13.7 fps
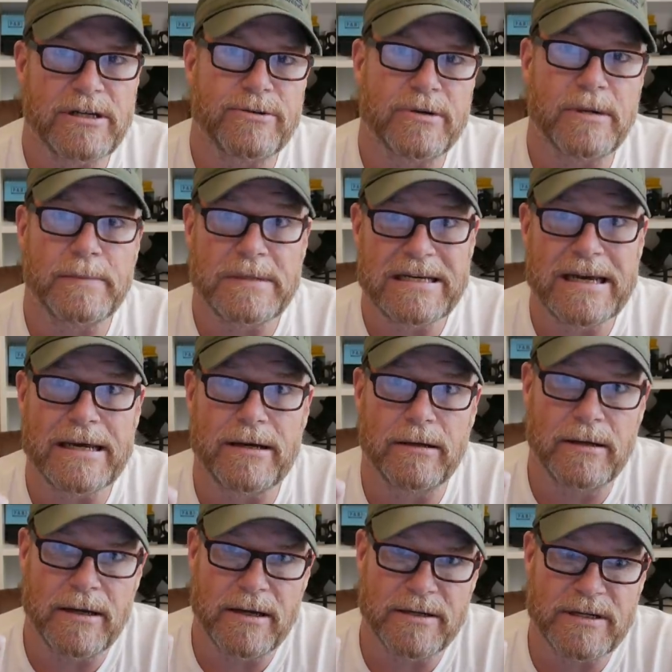Trump did
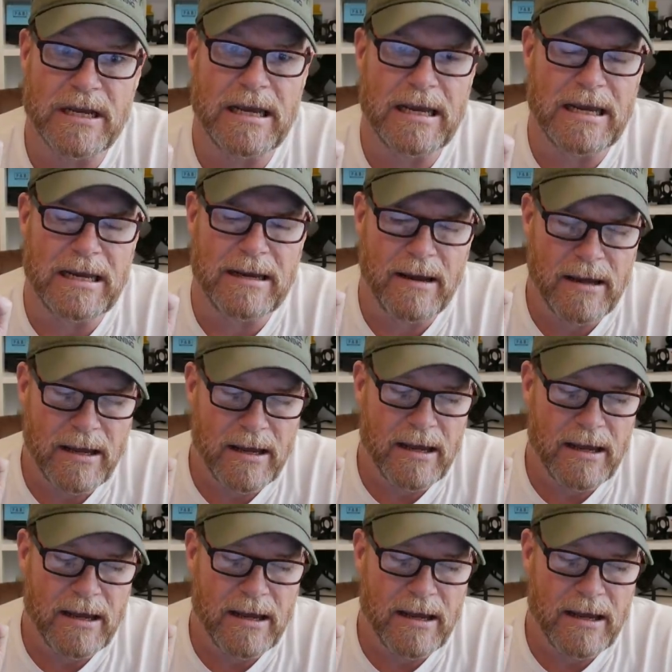is he